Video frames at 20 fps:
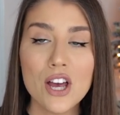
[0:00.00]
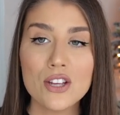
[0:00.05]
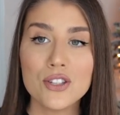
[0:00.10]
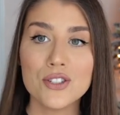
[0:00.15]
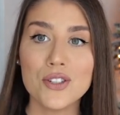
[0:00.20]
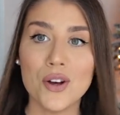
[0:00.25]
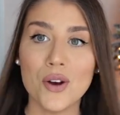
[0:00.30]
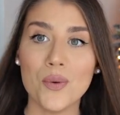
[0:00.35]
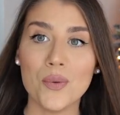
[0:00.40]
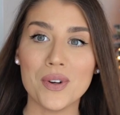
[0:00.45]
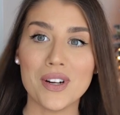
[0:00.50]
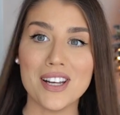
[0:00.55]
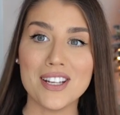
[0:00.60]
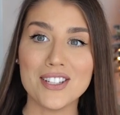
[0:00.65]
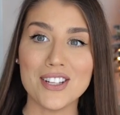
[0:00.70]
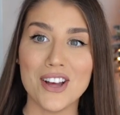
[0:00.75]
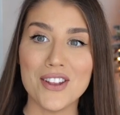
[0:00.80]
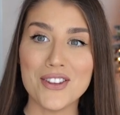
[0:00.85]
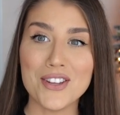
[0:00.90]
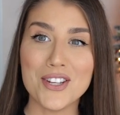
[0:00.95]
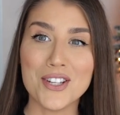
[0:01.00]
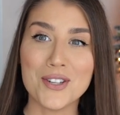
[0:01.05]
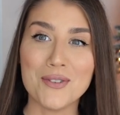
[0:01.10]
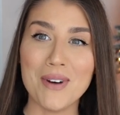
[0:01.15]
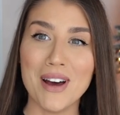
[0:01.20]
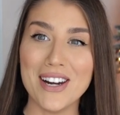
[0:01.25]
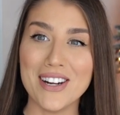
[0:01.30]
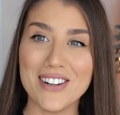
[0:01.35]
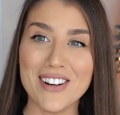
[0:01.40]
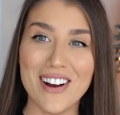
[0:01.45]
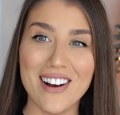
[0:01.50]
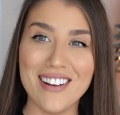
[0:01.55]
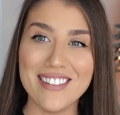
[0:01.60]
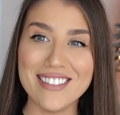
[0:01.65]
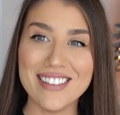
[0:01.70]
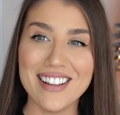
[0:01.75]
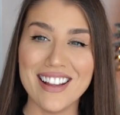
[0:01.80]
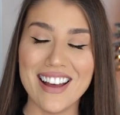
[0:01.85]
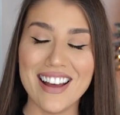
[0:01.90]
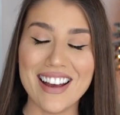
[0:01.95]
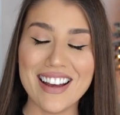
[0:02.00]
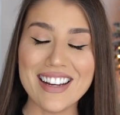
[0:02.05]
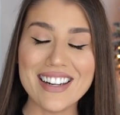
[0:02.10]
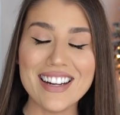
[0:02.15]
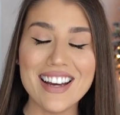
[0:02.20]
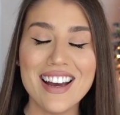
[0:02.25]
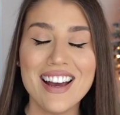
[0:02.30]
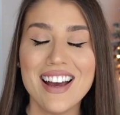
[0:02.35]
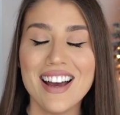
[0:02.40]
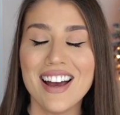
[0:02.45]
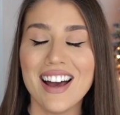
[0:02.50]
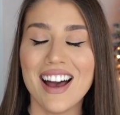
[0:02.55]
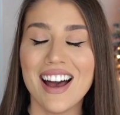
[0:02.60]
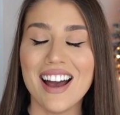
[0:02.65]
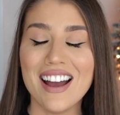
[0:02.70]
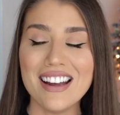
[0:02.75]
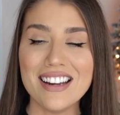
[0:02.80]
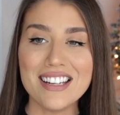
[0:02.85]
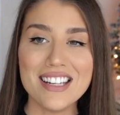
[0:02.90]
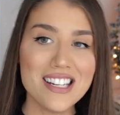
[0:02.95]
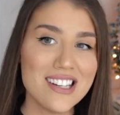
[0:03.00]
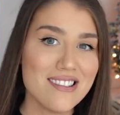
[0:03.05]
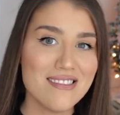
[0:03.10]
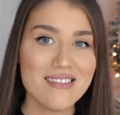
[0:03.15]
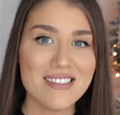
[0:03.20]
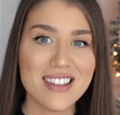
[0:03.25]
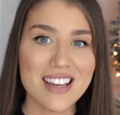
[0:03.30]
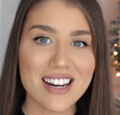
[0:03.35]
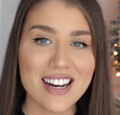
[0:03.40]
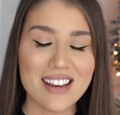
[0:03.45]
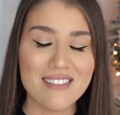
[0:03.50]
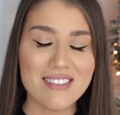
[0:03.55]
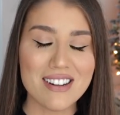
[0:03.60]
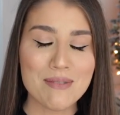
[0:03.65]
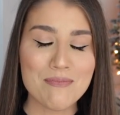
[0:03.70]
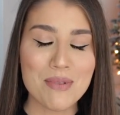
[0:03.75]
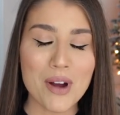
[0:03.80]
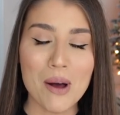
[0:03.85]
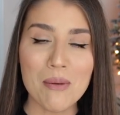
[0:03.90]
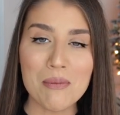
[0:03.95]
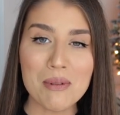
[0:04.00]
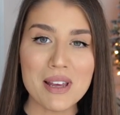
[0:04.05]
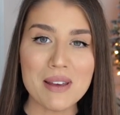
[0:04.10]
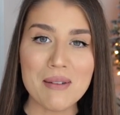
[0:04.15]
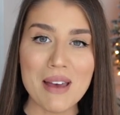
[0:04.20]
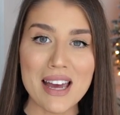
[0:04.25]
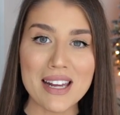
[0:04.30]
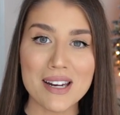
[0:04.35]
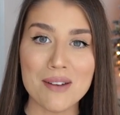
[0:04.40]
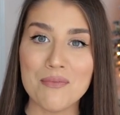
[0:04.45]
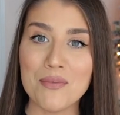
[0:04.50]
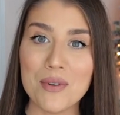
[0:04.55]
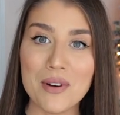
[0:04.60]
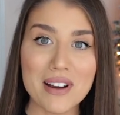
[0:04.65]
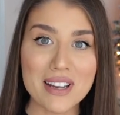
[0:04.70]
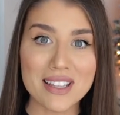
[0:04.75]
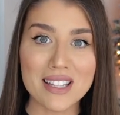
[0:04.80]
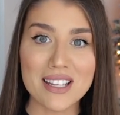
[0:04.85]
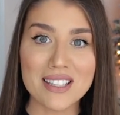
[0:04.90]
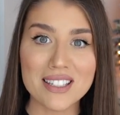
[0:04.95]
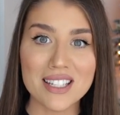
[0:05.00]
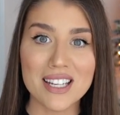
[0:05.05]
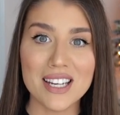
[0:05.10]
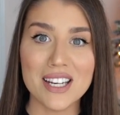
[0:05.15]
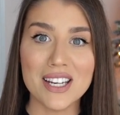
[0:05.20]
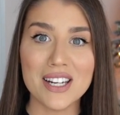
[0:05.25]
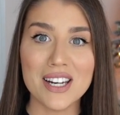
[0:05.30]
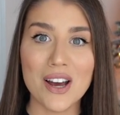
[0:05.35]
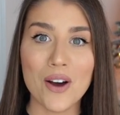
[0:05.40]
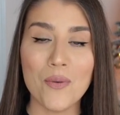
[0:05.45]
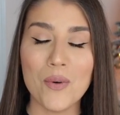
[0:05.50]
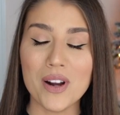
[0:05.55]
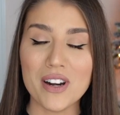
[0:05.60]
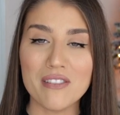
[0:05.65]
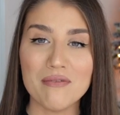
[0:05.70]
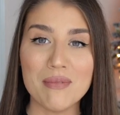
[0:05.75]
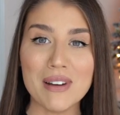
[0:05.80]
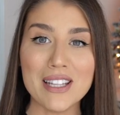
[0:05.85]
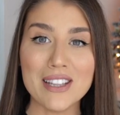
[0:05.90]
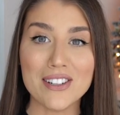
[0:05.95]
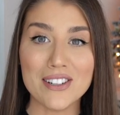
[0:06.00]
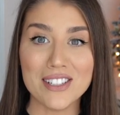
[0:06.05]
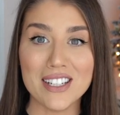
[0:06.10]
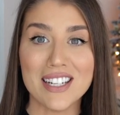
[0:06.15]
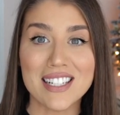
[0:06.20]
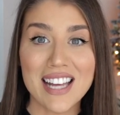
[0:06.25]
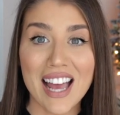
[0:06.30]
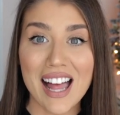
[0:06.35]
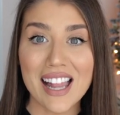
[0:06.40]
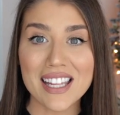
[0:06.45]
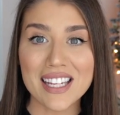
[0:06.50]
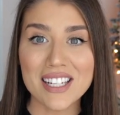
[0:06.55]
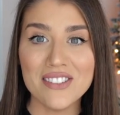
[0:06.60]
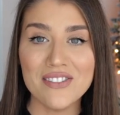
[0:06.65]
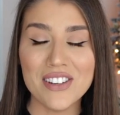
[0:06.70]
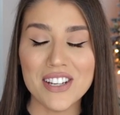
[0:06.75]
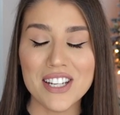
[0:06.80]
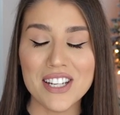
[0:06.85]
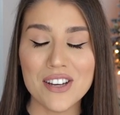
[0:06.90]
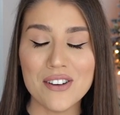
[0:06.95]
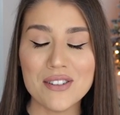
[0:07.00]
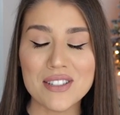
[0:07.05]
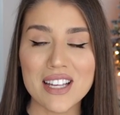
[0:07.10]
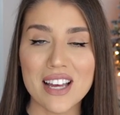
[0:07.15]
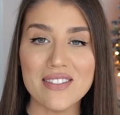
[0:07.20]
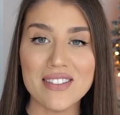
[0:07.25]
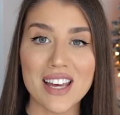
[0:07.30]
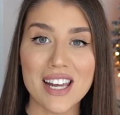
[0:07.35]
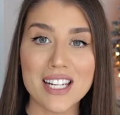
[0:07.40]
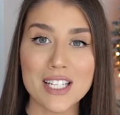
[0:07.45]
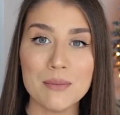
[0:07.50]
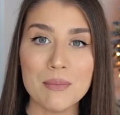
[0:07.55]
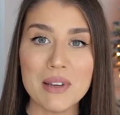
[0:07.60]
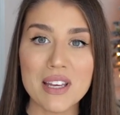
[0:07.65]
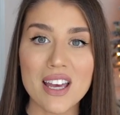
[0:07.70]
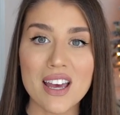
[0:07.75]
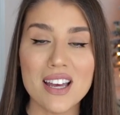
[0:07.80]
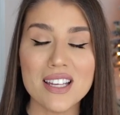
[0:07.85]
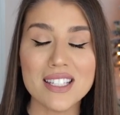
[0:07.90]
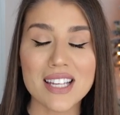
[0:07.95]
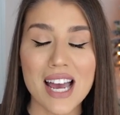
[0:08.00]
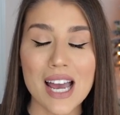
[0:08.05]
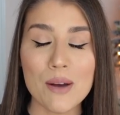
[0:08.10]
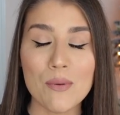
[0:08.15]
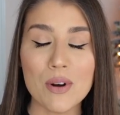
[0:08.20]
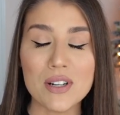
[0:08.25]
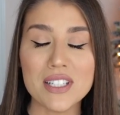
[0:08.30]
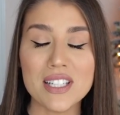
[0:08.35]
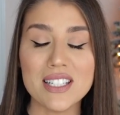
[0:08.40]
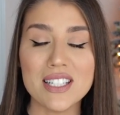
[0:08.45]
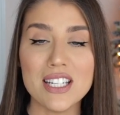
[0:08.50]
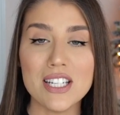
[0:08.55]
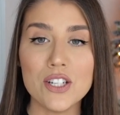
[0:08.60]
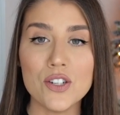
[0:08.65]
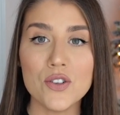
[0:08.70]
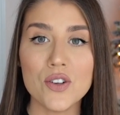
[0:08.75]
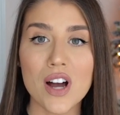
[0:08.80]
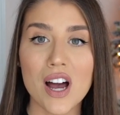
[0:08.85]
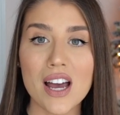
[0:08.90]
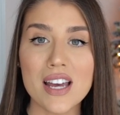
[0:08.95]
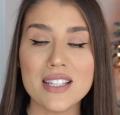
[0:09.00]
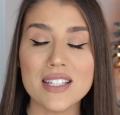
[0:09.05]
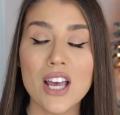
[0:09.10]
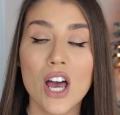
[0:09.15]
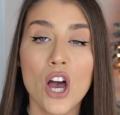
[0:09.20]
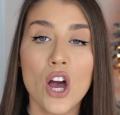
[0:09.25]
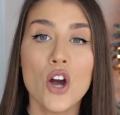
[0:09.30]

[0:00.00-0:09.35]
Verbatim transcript: So when I saw this sweater online, I knew that I would probably end up wearing this in one of my learn Italian videos, and that is because I want to teach you guys